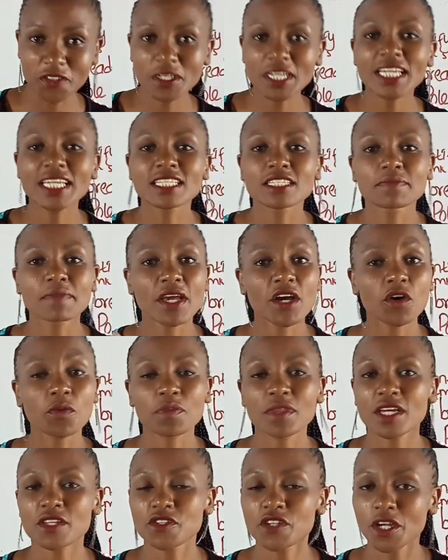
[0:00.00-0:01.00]
It's my hope
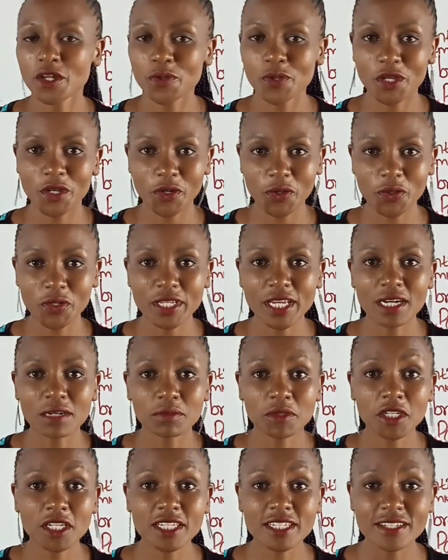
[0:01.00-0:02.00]
that you are doing good. I'm
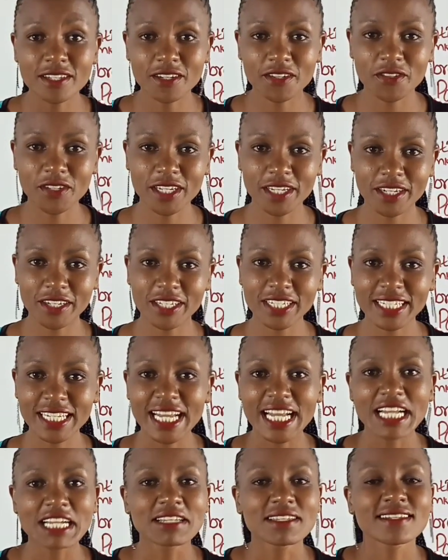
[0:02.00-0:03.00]
also doing good.
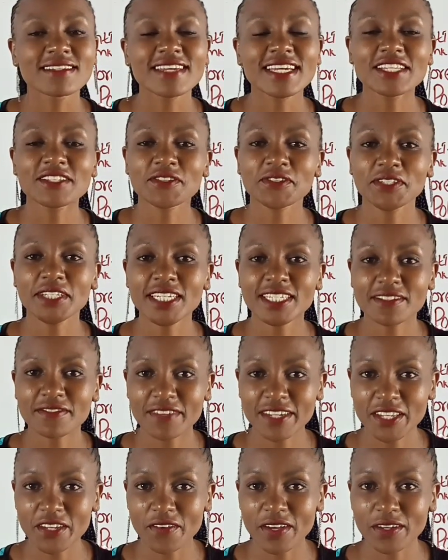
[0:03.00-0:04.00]
So in today's
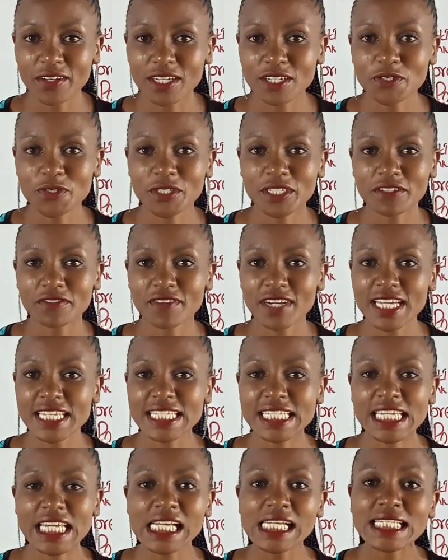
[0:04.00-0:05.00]
video, we're going to revise
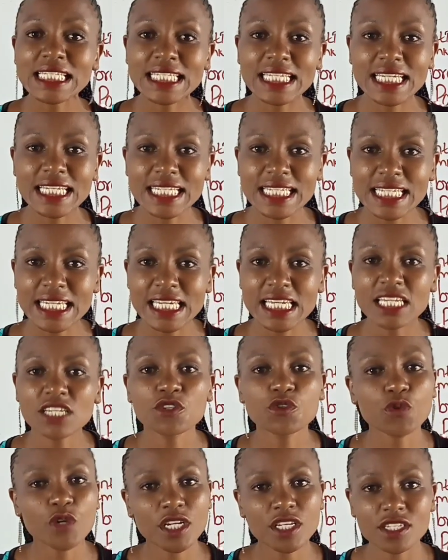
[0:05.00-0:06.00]
KCSE
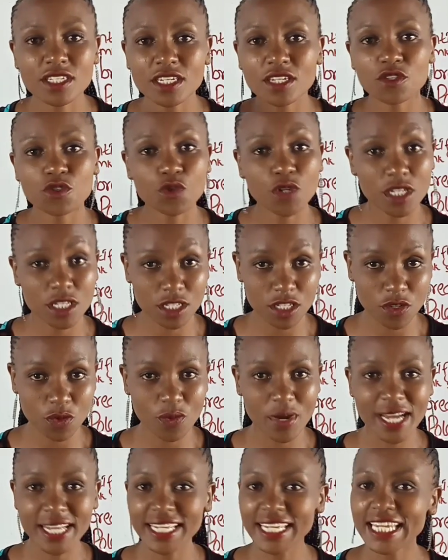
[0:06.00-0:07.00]

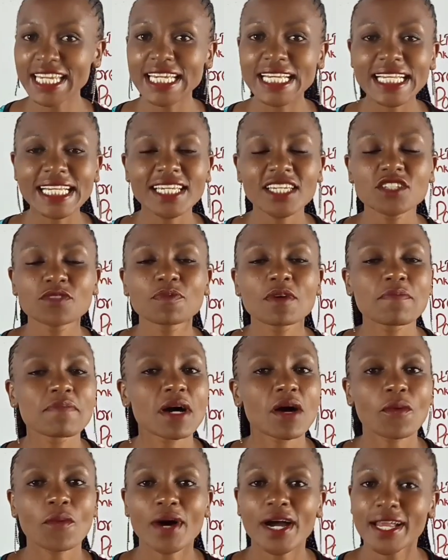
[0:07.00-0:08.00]
2021 English Paper
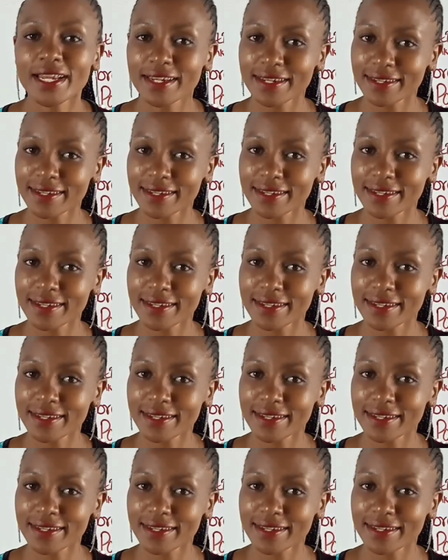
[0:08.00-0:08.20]
1.